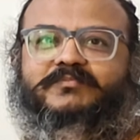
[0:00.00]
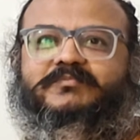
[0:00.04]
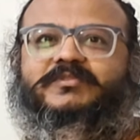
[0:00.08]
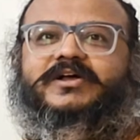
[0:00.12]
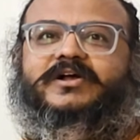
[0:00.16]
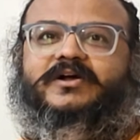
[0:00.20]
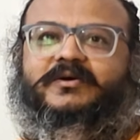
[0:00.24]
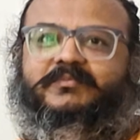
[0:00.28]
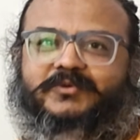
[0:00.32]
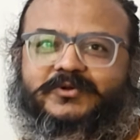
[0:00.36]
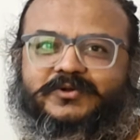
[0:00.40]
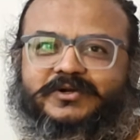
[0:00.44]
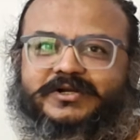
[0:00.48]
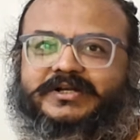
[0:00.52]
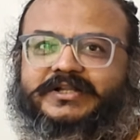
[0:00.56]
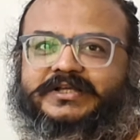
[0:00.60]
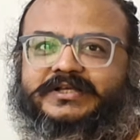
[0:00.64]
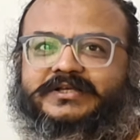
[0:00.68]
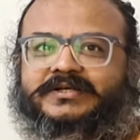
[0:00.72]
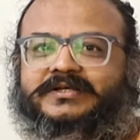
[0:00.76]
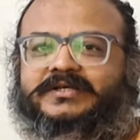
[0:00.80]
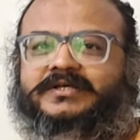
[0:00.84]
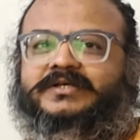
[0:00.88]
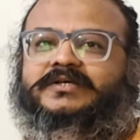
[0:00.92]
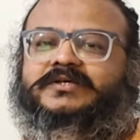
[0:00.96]
from the
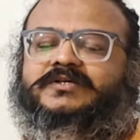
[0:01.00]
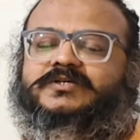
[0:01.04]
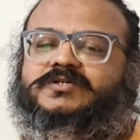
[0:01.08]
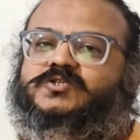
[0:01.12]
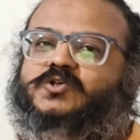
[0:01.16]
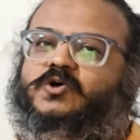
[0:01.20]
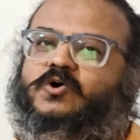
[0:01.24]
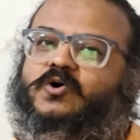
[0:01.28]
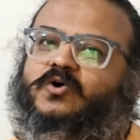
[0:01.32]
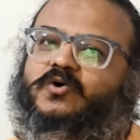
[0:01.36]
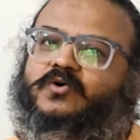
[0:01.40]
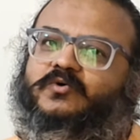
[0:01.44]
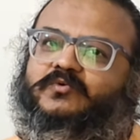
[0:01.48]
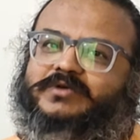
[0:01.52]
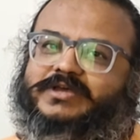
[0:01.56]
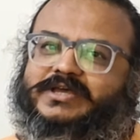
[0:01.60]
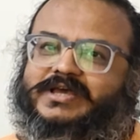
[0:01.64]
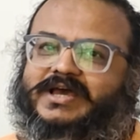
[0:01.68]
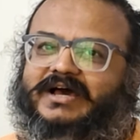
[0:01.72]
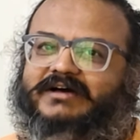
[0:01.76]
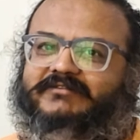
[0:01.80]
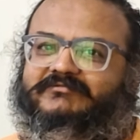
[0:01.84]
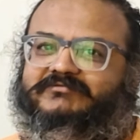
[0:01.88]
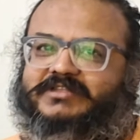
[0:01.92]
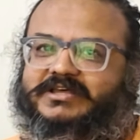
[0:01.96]
community. So we
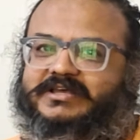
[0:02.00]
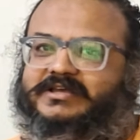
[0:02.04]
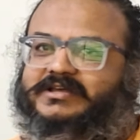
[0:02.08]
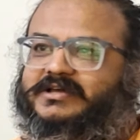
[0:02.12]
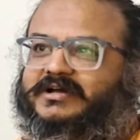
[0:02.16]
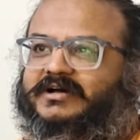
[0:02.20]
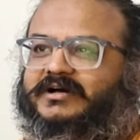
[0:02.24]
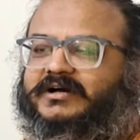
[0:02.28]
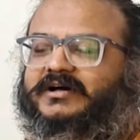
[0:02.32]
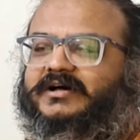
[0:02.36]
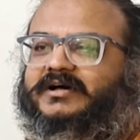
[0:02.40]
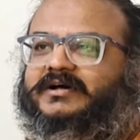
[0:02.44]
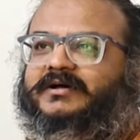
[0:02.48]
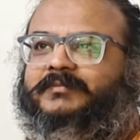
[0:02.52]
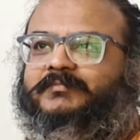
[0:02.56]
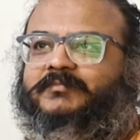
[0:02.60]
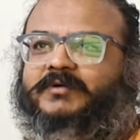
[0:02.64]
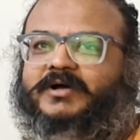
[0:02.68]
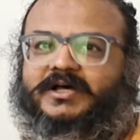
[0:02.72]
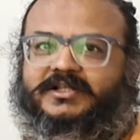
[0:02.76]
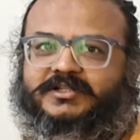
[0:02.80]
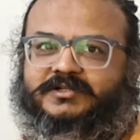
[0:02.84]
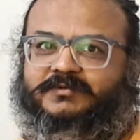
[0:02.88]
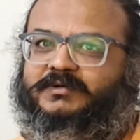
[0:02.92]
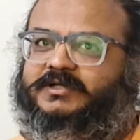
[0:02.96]
have the
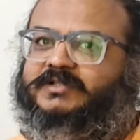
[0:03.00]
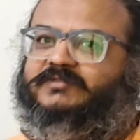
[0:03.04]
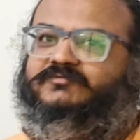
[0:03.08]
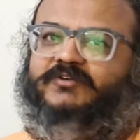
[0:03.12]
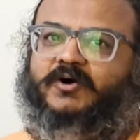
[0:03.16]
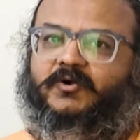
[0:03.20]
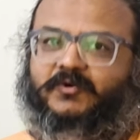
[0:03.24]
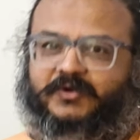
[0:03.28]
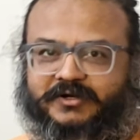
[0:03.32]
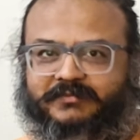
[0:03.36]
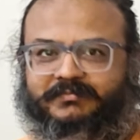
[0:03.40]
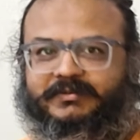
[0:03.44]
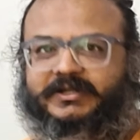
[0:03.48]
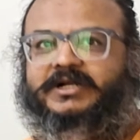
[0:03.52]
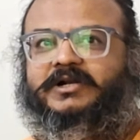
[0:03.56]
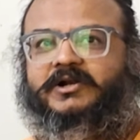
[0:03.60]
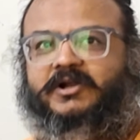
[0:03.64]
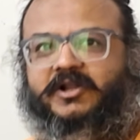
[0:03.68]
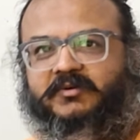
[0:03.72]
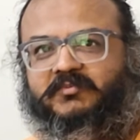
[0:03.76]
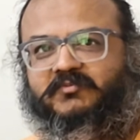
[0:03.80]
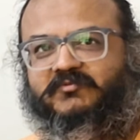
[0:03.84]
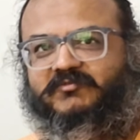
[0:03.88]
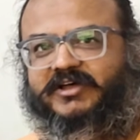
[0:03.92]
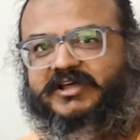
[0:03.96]
Hyderabad Fountain Pen
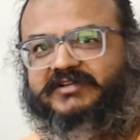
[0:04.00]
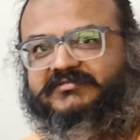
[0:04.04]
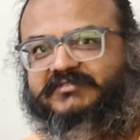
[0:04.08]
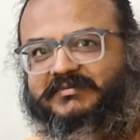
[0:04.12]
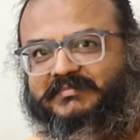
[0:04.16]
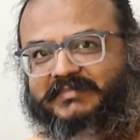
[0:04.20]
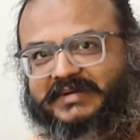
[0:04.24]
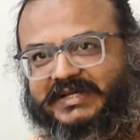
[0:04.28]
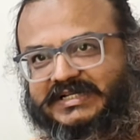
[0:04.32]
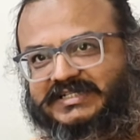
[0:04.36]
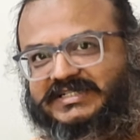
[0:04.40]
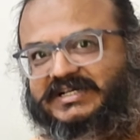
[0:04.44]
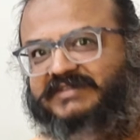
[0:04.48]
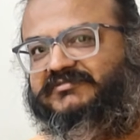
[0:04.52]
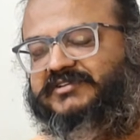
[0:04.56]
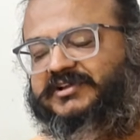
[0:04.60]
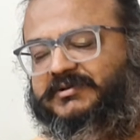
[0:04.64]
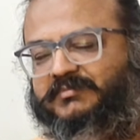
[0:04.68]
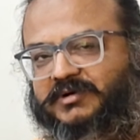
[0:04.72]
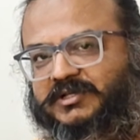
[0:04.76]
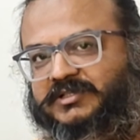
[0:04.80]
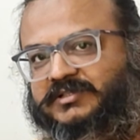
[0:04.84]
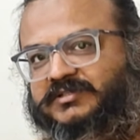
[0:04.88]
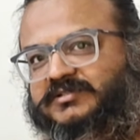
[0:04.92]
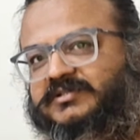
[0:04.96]
Club where we meet every
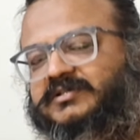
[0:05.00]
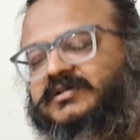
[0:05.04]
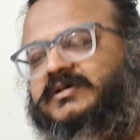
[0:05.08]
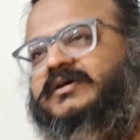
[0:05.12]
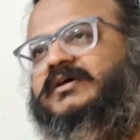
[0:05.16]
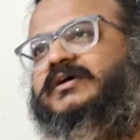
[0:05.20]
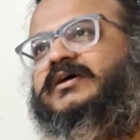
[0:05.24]
month,